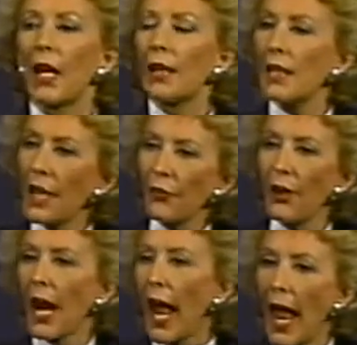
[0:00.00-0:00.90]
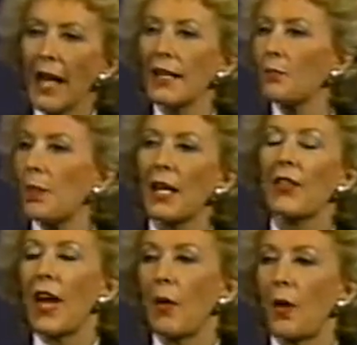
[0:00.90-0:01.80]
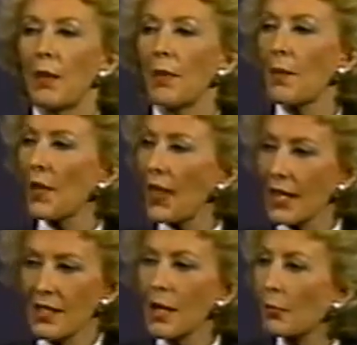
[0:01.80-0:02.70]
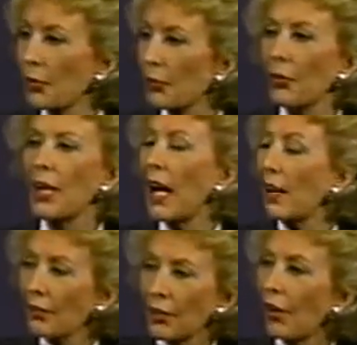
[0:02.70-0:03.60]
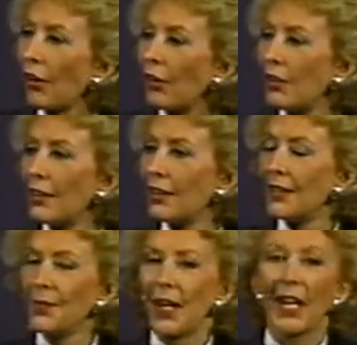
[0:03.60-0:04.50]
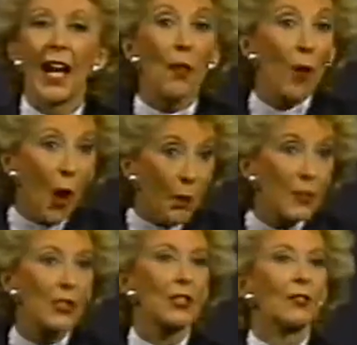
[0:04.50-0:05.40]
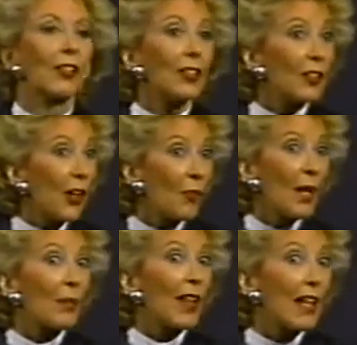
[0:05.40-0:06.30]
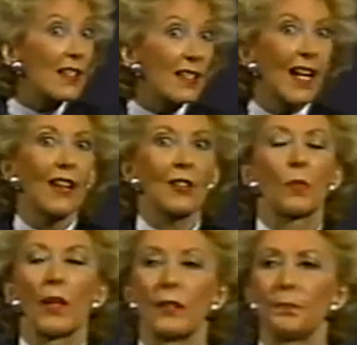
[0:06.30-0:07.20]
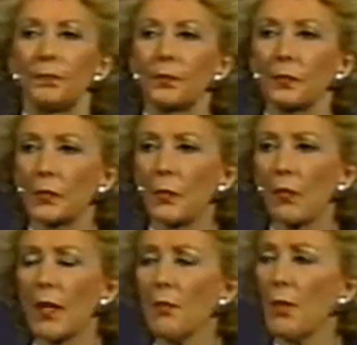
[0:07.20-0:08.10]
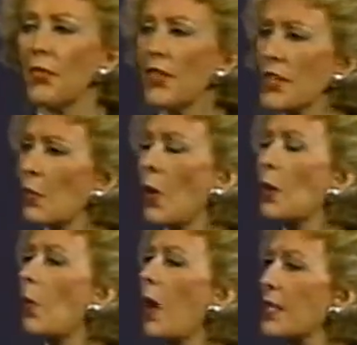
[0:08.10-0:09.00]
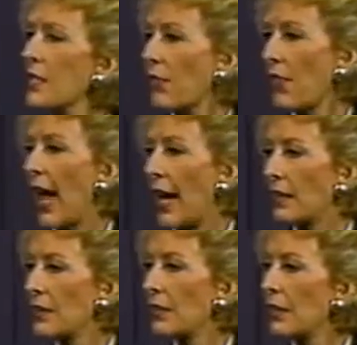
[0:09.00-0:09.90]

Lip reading: I've never had it be that way. Maybe that's number 3, I don't know. And I'm open to it. You know, maybe that's the next one. But this one wasn't that.